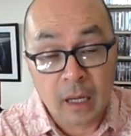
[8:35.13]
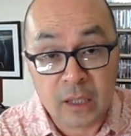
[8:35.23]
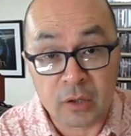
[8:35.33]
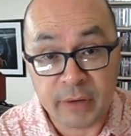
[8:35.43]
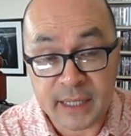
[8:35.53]

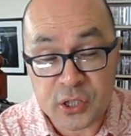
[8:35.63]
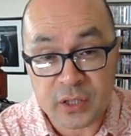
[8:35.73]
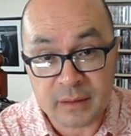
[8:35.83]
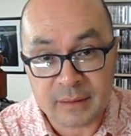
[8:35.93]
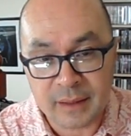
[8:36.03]

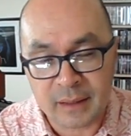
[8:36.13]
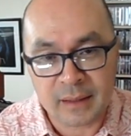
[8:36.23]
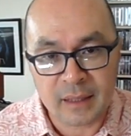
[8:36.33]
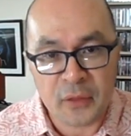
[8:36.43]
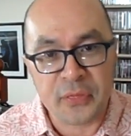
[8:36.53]
Correction.
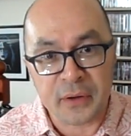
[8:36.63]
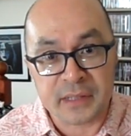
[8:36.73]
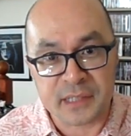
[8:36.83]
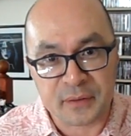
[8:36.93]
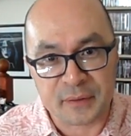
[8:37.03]

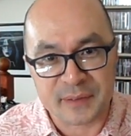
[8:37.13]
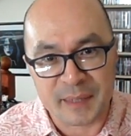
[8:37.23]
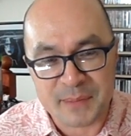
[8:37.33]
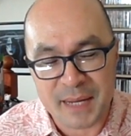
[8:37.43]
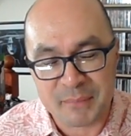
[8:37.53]
30th of
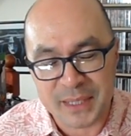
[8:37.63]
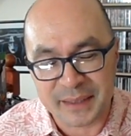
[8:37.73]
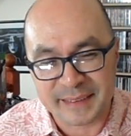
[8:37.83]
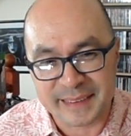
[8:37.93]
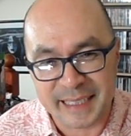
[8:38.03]
September,
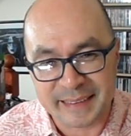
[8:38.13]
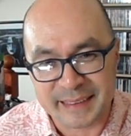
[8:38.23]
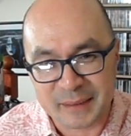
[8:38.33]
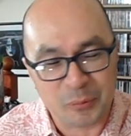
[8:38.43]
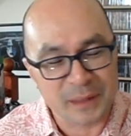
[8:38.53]

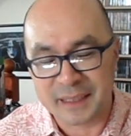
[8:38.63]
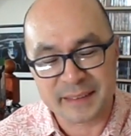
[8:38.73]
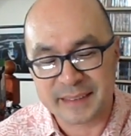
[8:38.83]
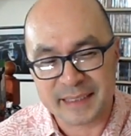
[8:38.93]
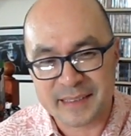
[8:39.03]
1980. Why did
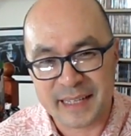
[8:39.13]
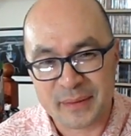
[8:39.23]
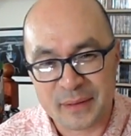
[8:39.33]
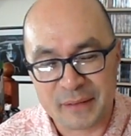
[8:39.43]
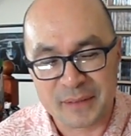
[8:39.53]
I say the
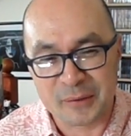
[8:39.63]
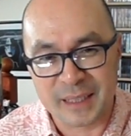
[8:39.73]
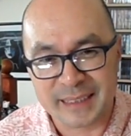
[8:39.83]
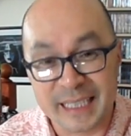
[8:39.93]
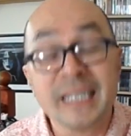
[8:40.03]
10th? I have no
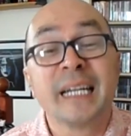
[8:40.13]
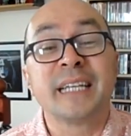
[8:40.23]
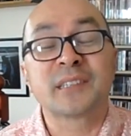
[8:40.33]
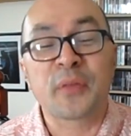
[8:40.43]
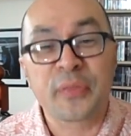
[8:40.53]
idea.
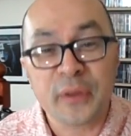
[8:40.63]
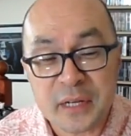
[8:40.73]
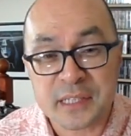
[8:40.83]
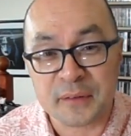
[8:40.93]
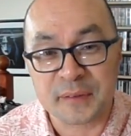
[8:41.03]
It's the
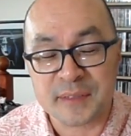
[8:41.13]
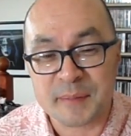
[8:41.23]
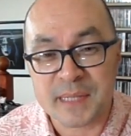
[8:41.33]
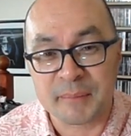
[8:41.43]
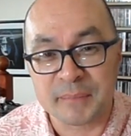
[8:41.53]
30th of
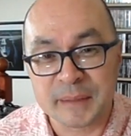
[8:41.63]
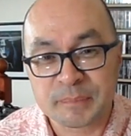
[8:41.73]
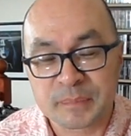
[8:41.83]
September.